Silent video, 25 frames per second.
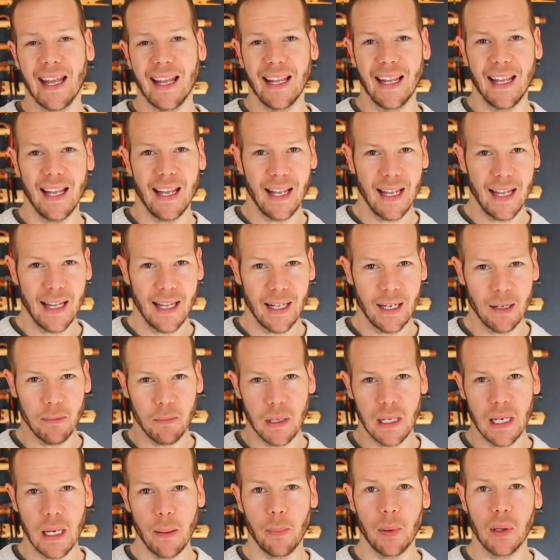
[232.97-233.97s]
and
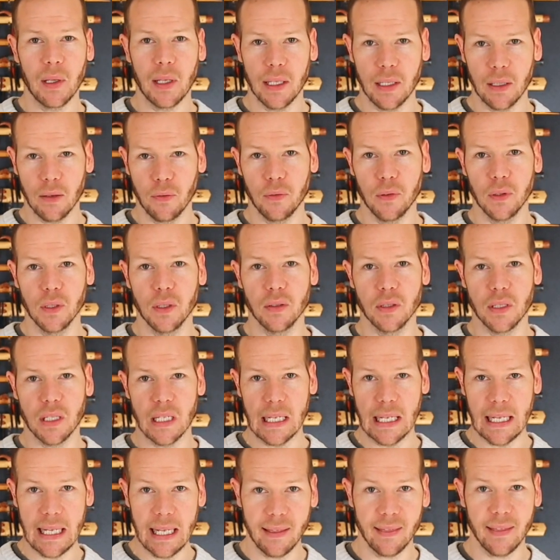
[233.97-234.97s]
manipulate the flute to
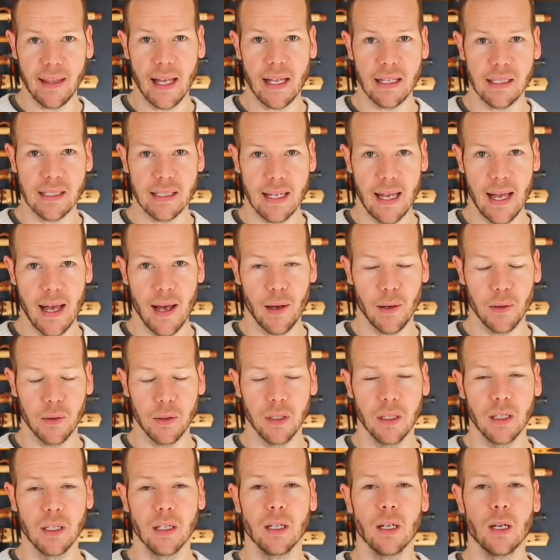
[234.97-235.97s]
get that sound,
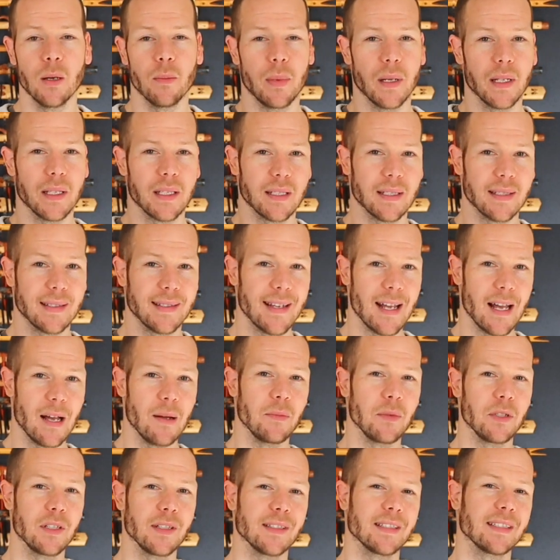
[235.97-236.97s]
but
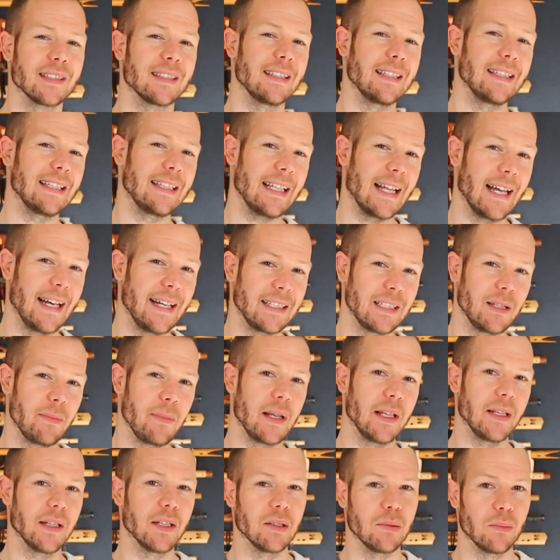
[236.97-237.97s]
some just like to be
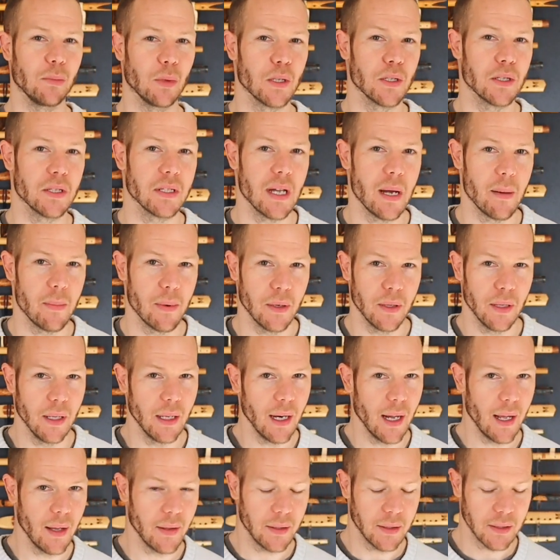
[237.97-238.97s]
a little more stubborn than
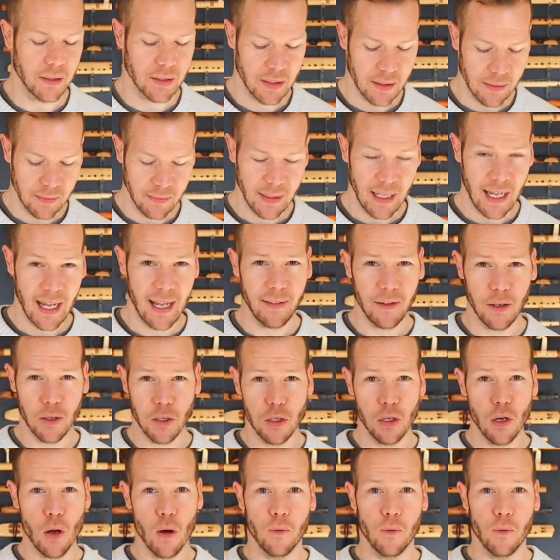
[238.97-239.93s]
others, and there's no